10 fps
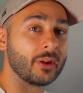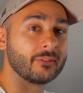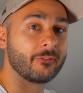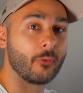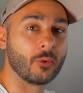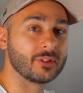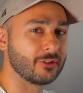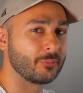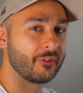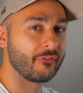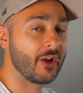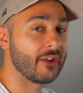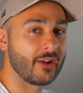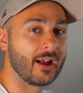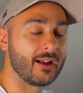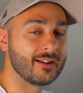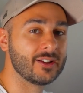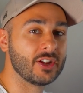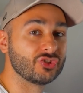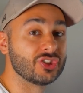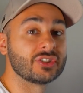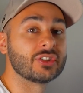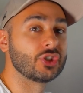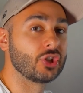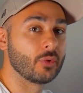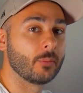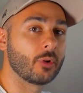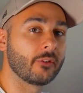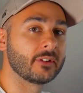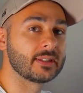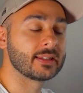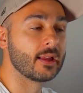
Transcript: 0.5R just to secure profits,